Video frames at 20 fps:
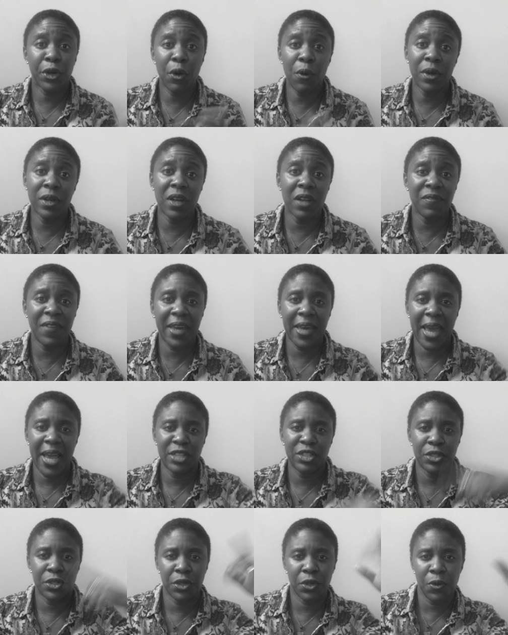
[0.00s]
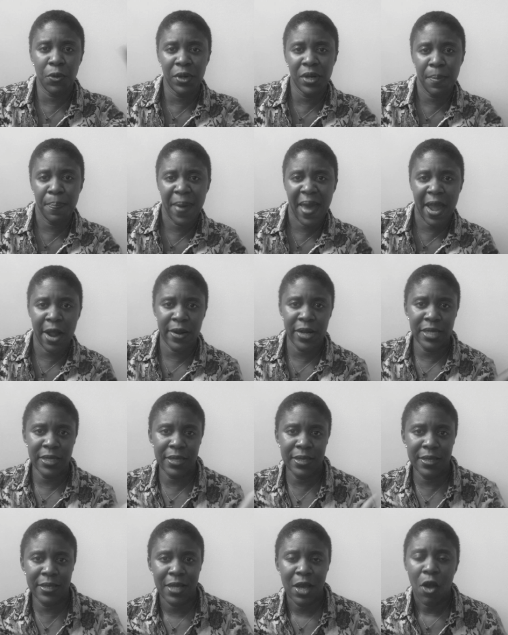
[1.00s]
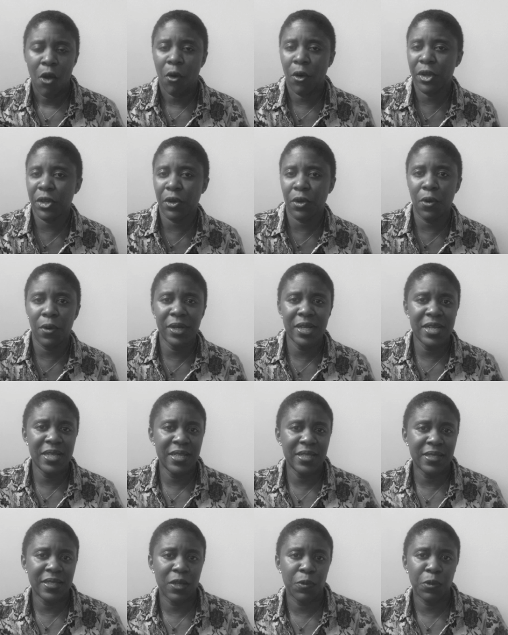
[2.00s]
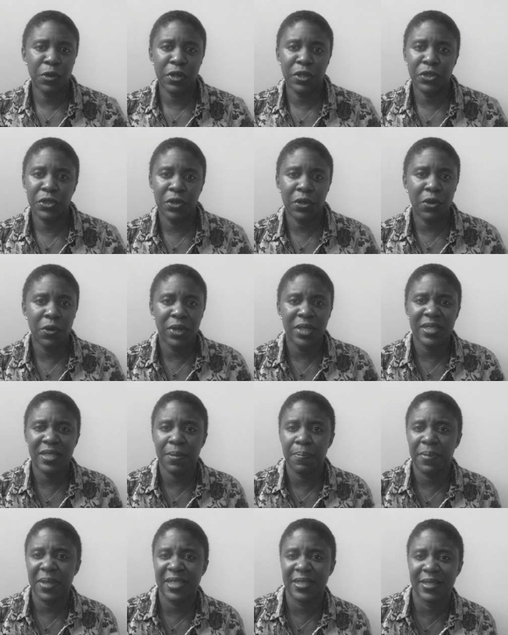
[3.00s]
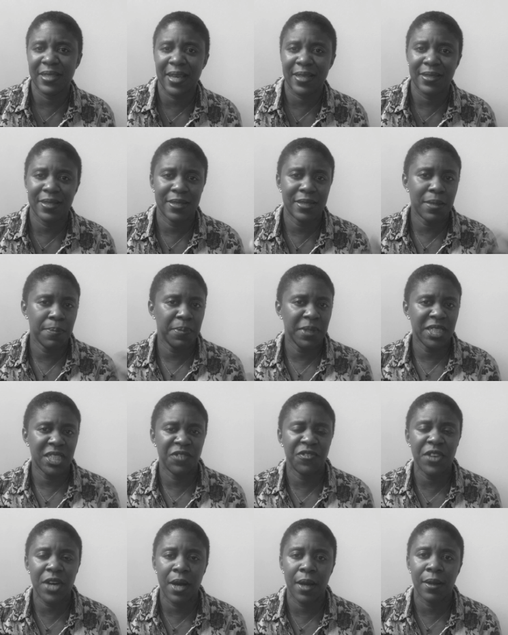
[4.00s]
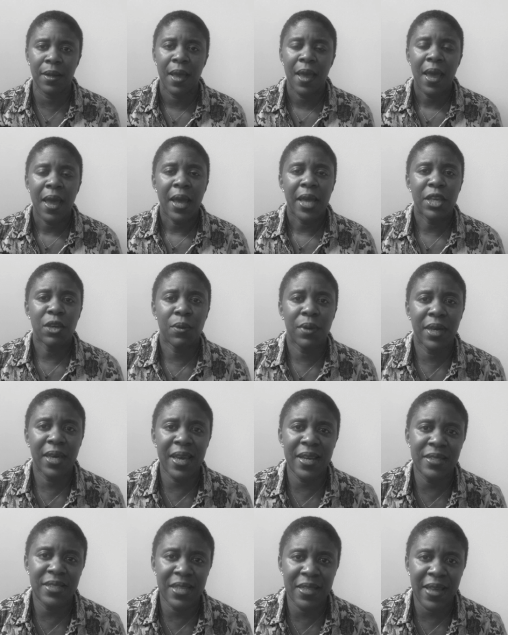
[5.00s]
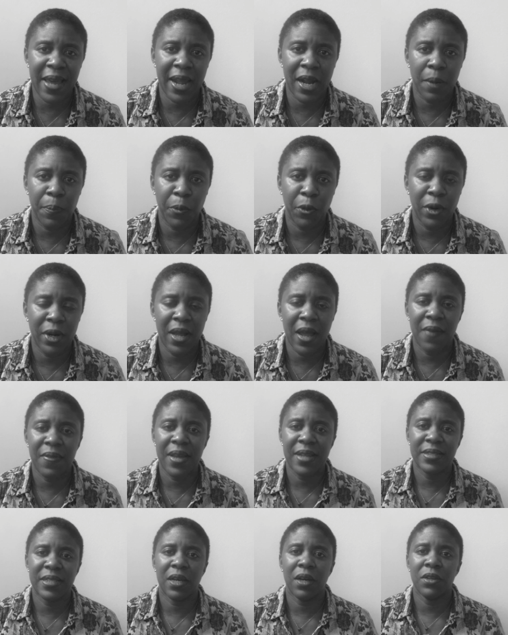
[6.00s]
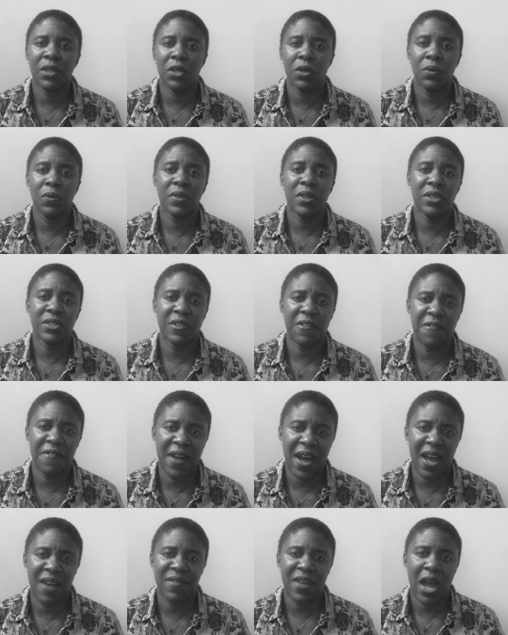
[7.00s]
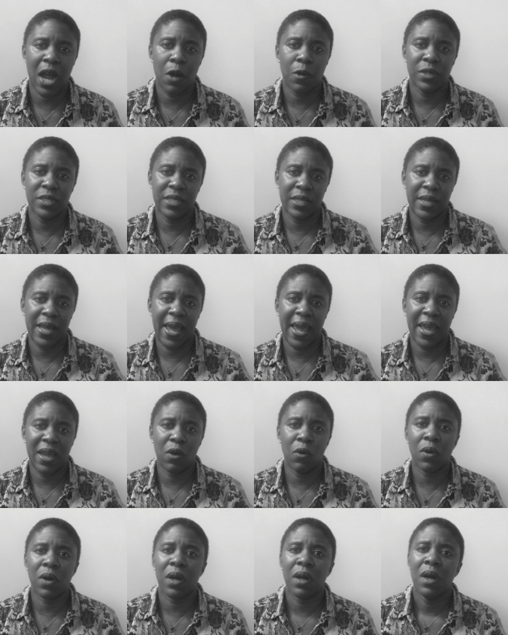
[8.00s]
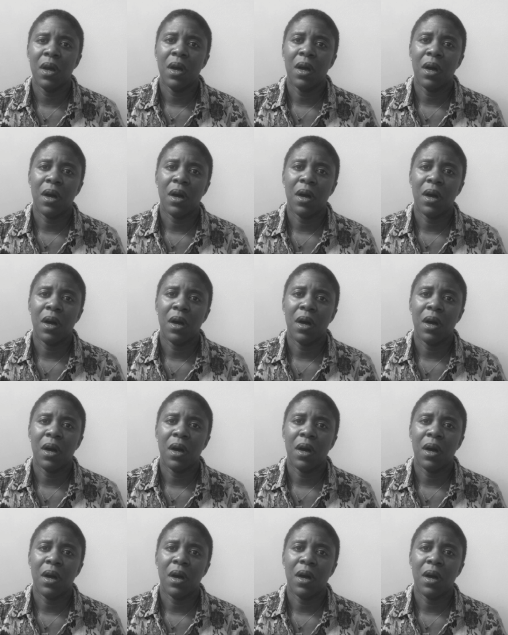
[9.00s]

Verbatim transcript: going on vacation, you're going to Paris, or you're going to Disney World, or you're going someplace sexy, someplace fun. You get to the airport and they tell you there's a five hour delay, or